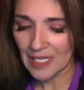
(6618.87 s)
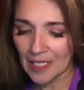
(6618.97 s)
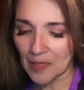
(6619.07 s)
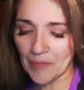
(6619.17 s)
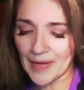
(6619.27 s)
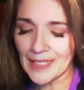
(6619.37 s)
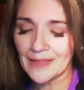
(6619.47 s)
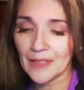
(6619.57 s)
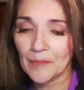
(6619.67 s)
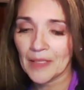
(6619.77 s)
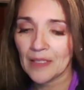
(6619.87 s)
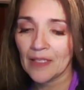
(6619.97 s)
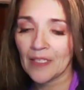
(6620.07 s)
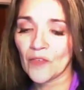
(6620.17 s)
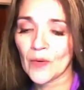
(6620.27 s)
combining them
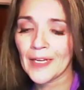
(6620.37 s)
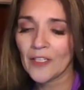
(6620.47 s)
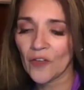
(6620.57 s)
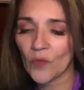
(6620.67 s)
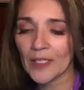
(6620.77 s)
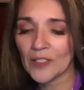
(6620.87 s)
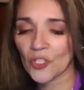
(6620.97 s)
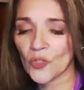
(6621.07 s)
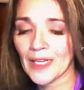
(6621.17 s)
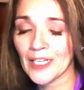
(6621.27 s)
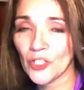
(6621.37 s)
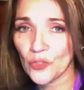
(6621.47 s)
in a variety of ways to create a new